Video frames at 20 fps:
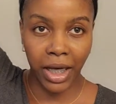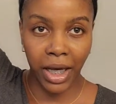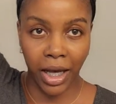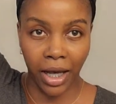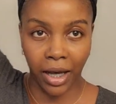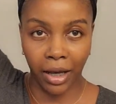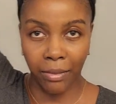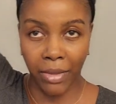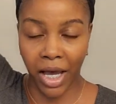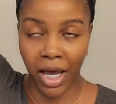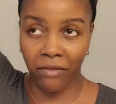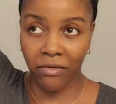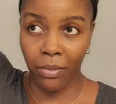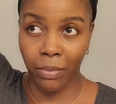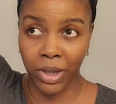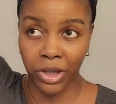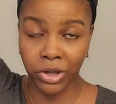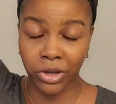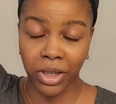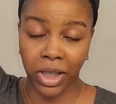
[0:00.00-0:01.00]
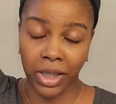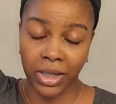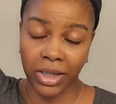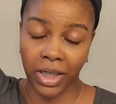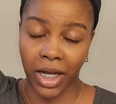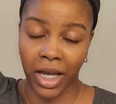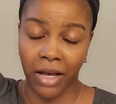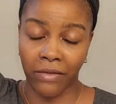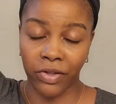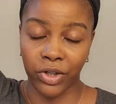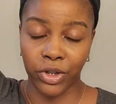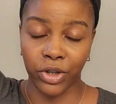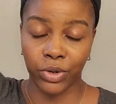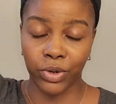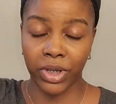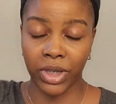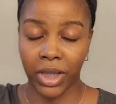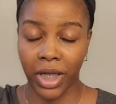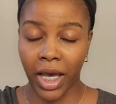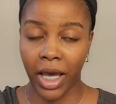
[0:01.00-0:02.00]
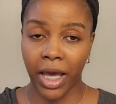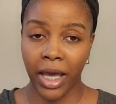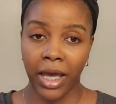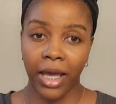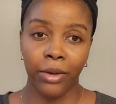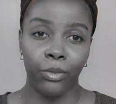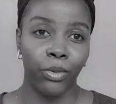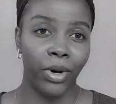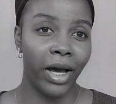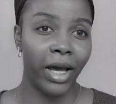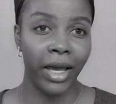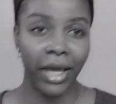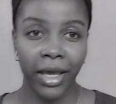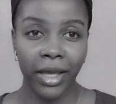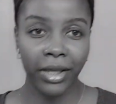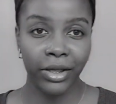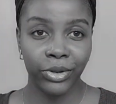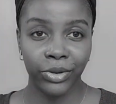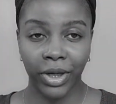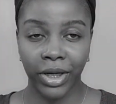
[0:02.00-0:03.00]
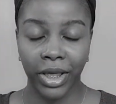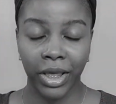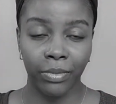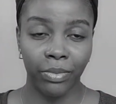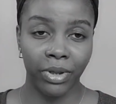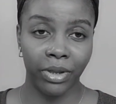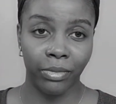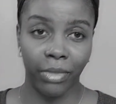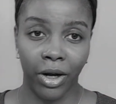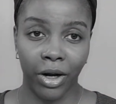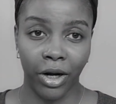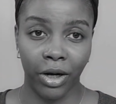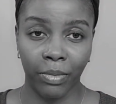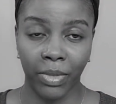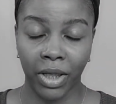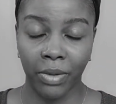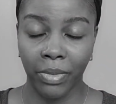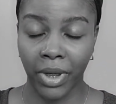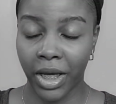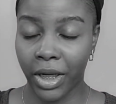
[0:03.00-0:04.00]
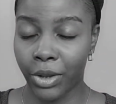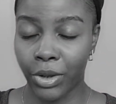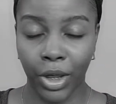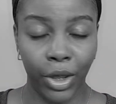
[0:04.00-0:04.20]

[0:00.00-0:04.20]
um, I have a bunch of things that I have to do today. Why do I keep putting my arm up? I don't